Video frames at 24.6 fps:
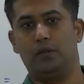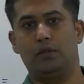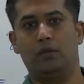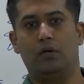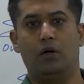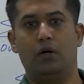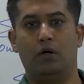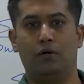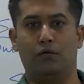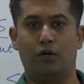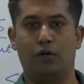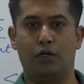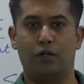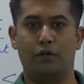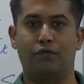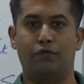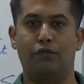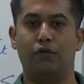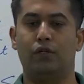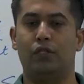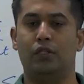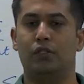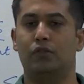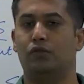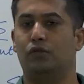or water
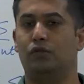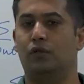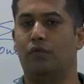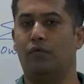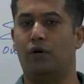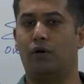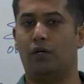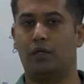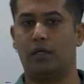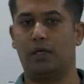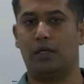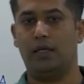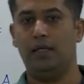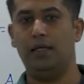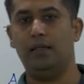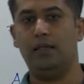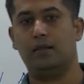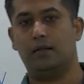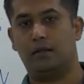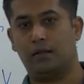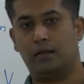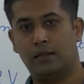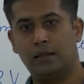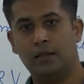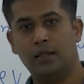flowing through a water heater,